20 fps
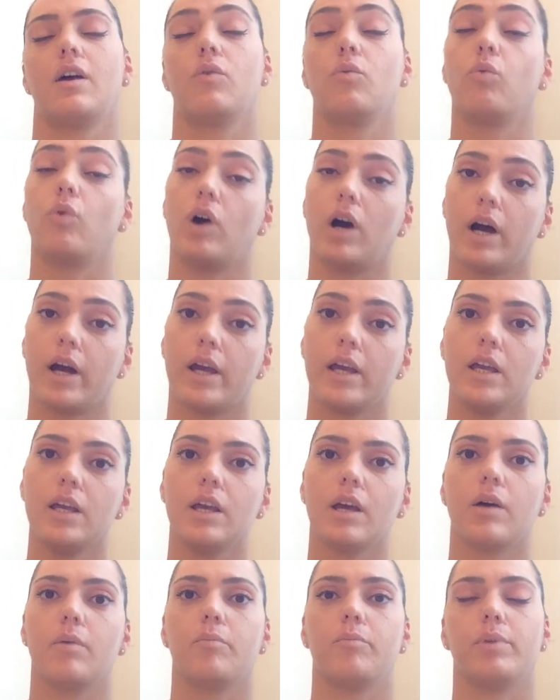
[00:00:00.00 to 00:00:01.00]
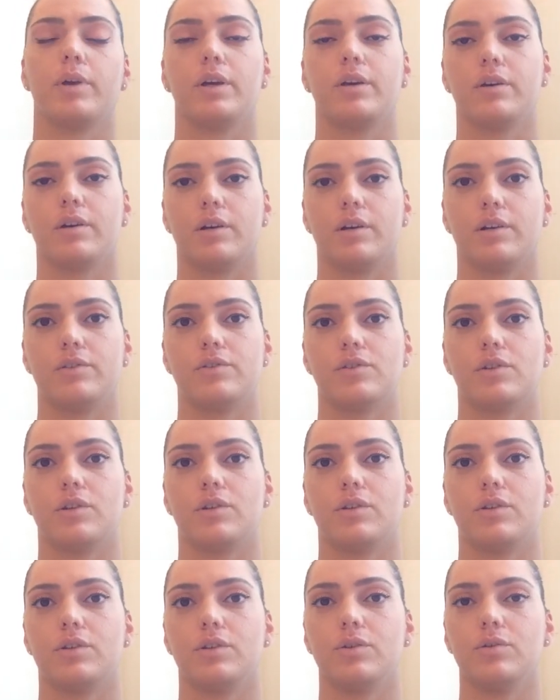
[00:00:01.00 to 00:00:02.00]
Why? Because
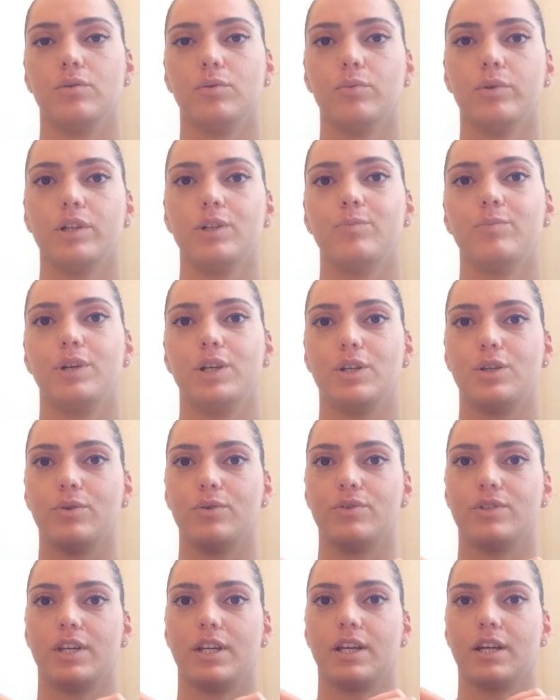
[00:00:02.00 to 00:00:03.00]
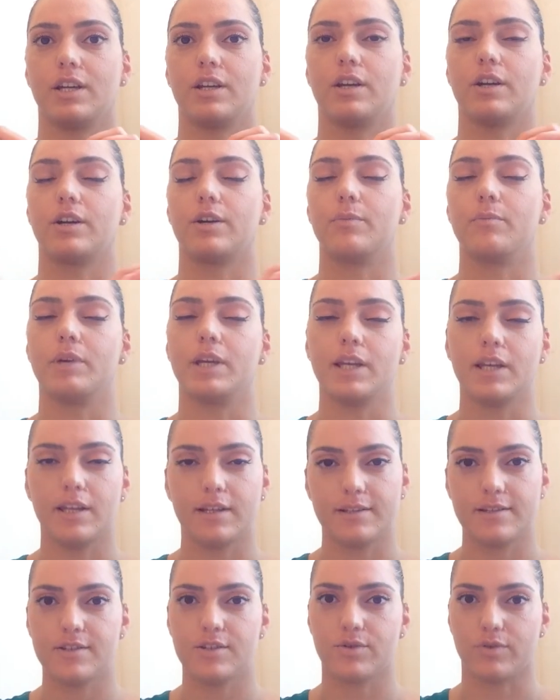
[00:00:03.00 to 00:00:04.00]
you will be using an
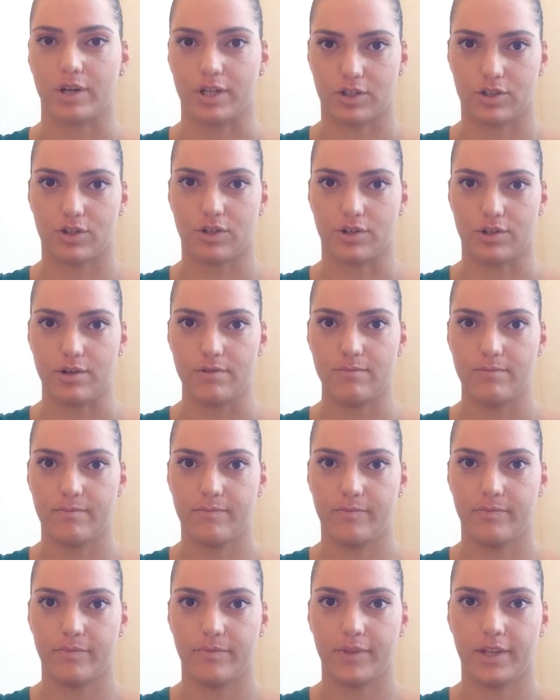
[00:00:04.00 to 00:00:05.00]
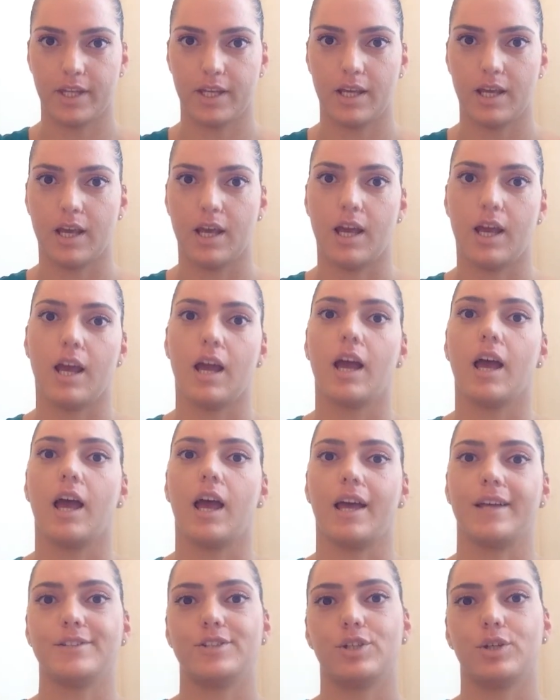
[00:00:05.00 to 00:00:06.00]
Armenian structure
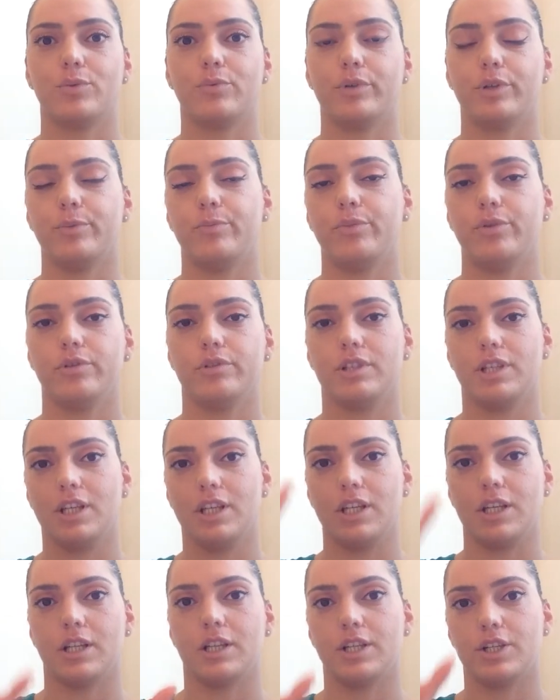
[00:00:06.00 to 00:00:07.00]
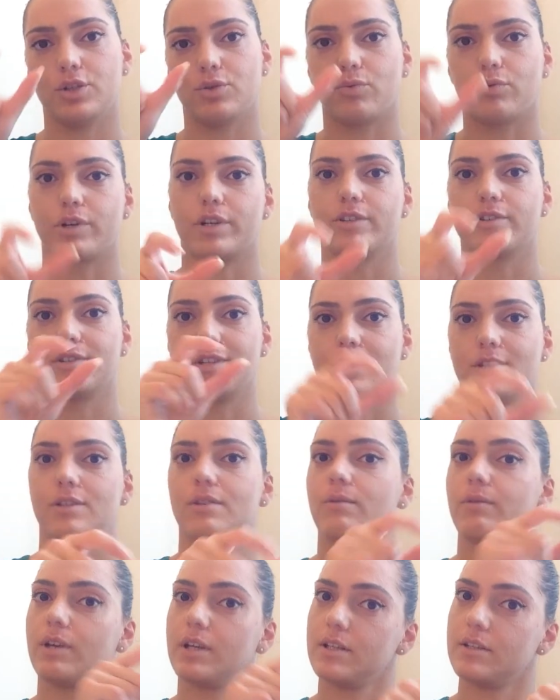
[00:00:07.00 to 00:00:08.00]
and you will put English words
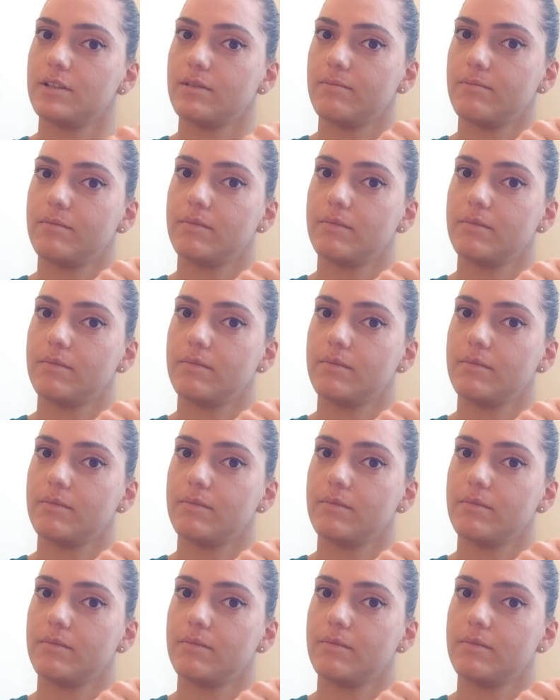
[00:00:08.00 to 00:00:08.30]
into it.